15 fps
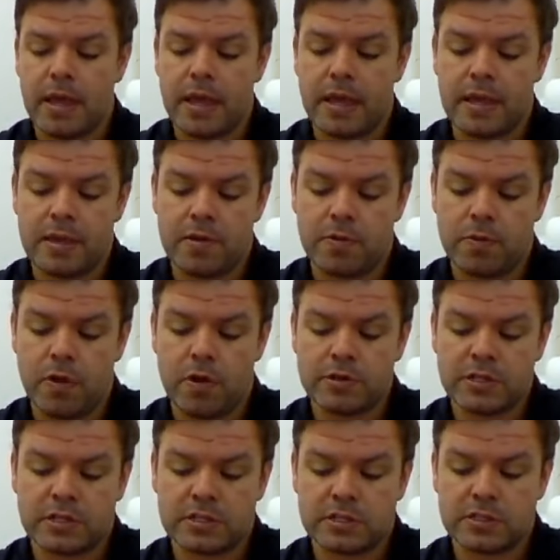Your
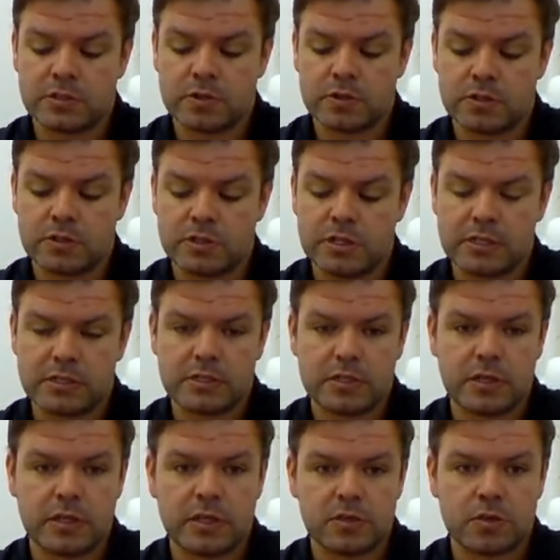nose actually sort of sits
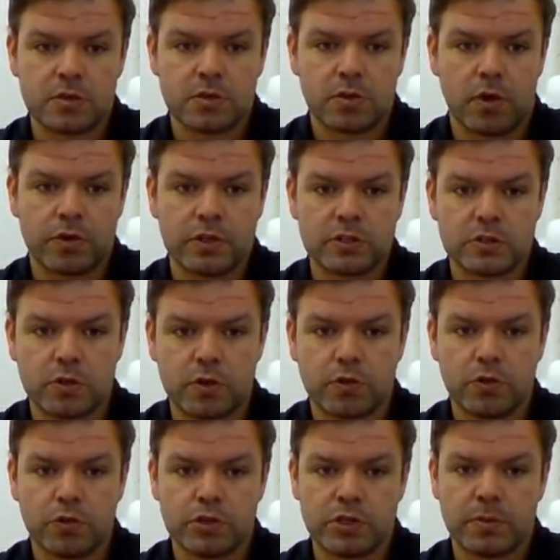in this on this sort of
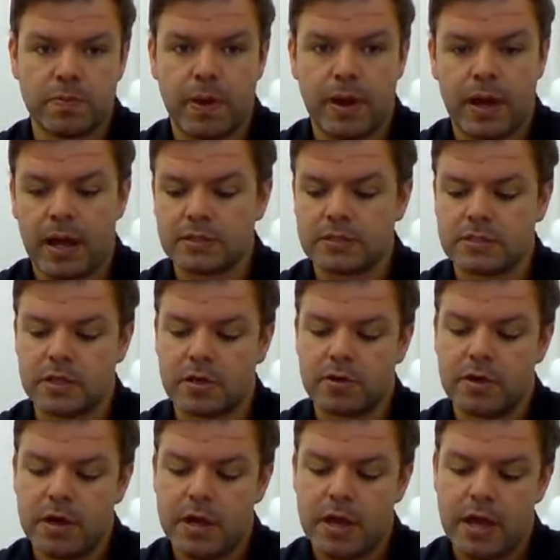cushion part.
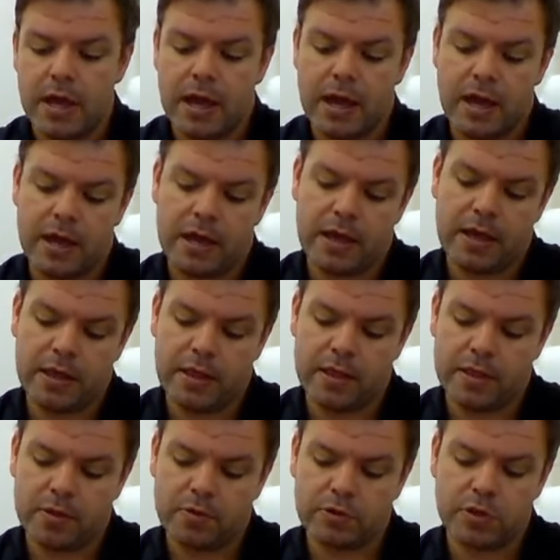So
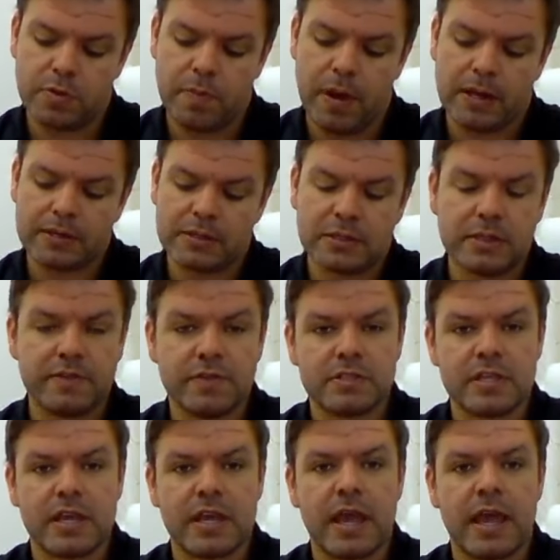the cushion part delivers
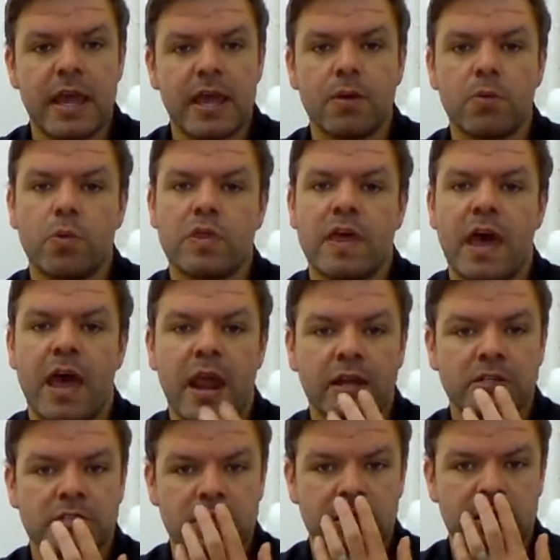the air without
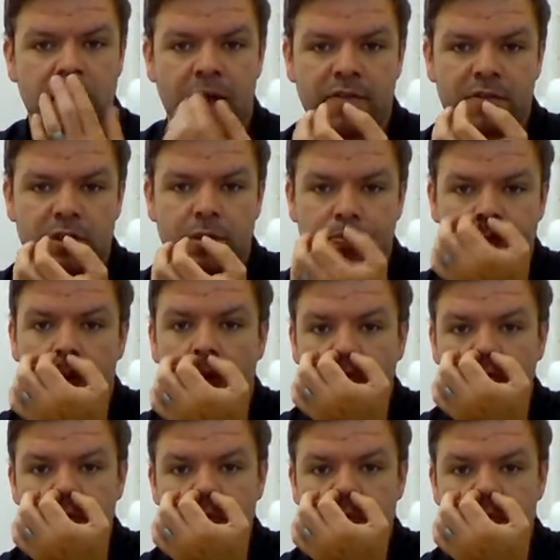actually having the
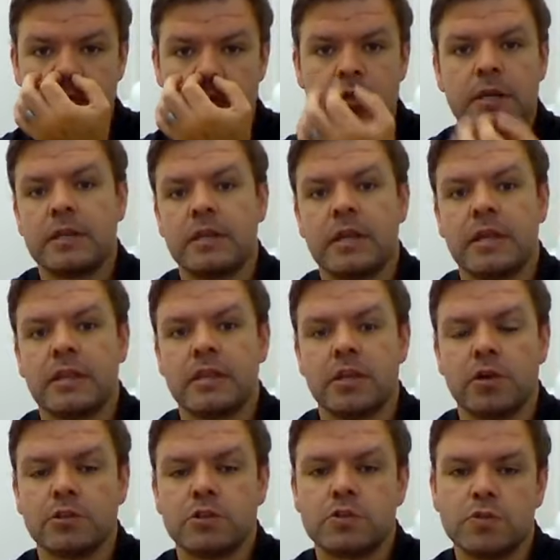prongs in the
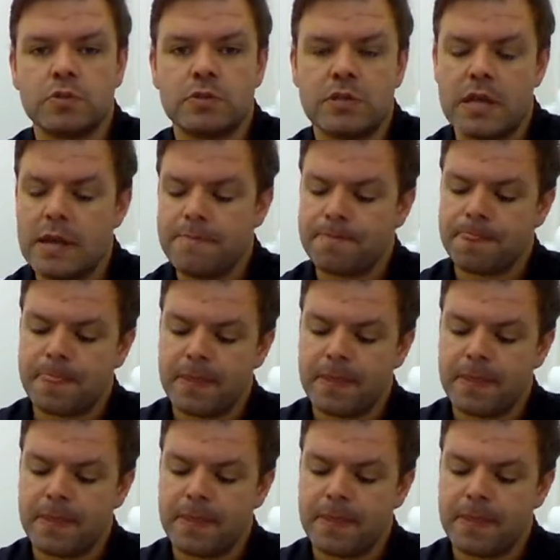nostrils there.